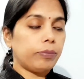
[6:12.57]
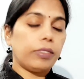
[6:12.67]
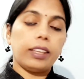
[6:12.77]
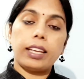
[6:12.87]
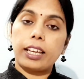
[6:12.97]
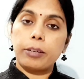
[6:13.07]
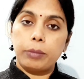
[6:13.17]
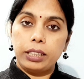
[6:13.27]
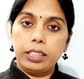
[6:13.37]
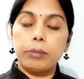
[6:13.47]
There are
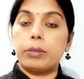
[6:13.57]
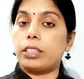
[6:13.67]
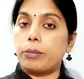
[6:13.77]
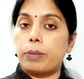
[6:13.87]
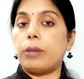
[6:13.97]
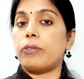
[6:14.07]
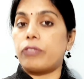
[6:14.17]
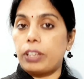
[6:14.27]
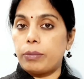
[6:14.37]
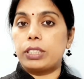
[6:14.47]
many, but the
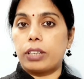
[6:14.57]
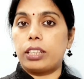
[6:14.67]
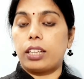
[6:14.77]
famous one